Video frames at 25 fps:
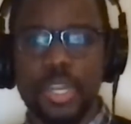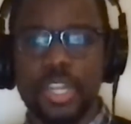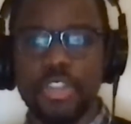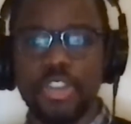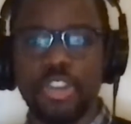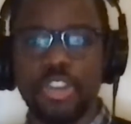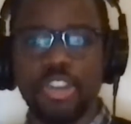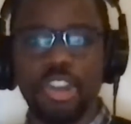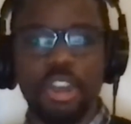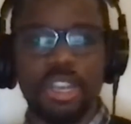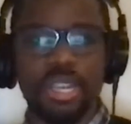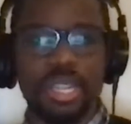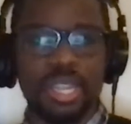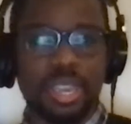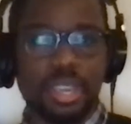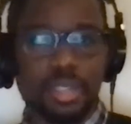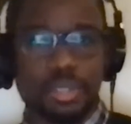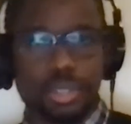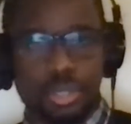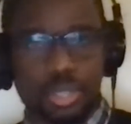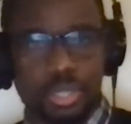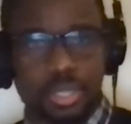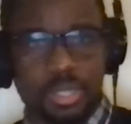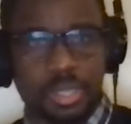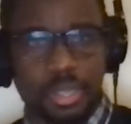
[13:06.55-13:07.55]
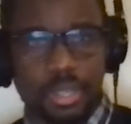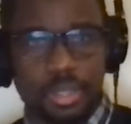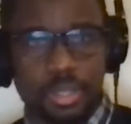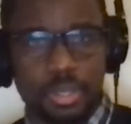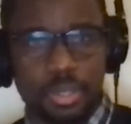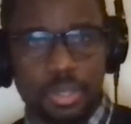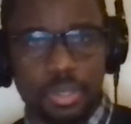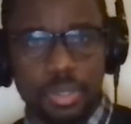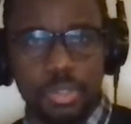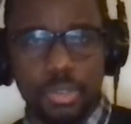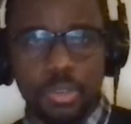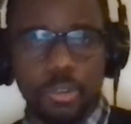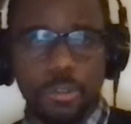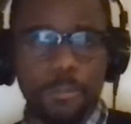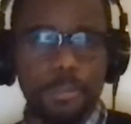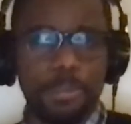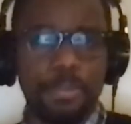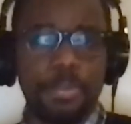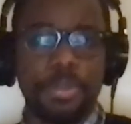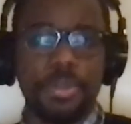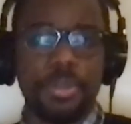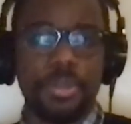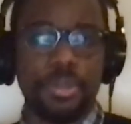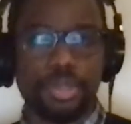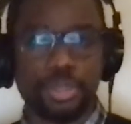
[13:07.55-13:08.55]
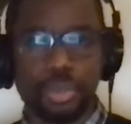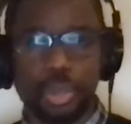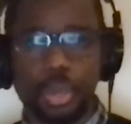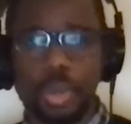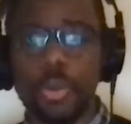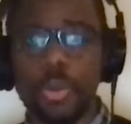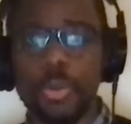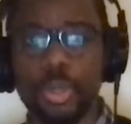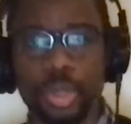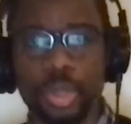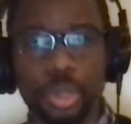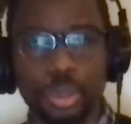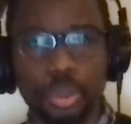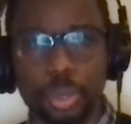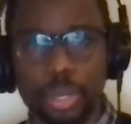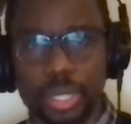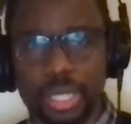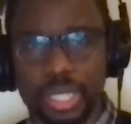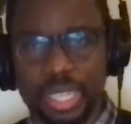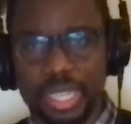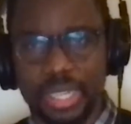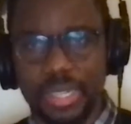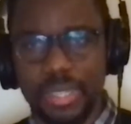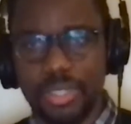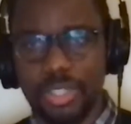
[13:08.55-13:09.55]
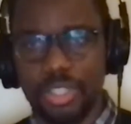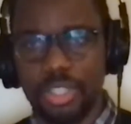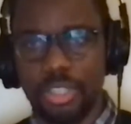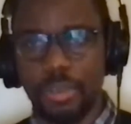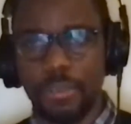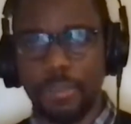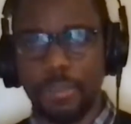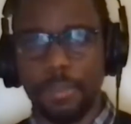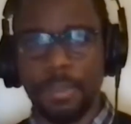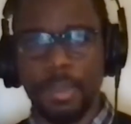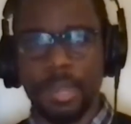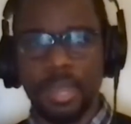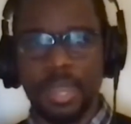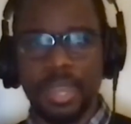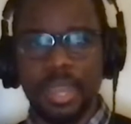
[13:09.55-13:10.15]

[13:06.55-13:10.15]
and you're not here to to sort of build your own thought leadership.